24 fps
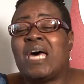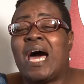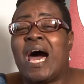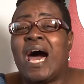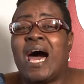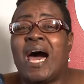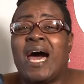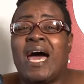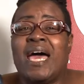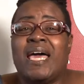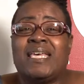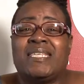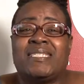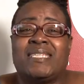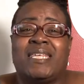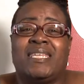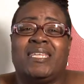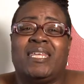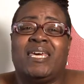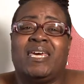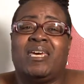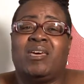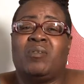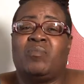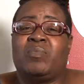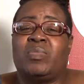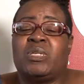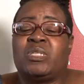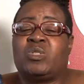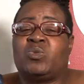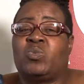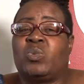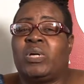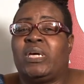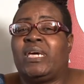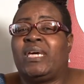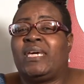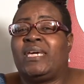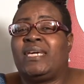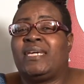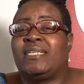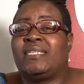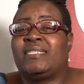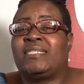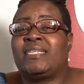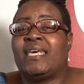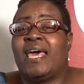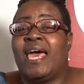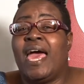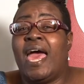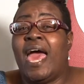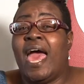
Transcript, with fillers: highs, and the in-betweens.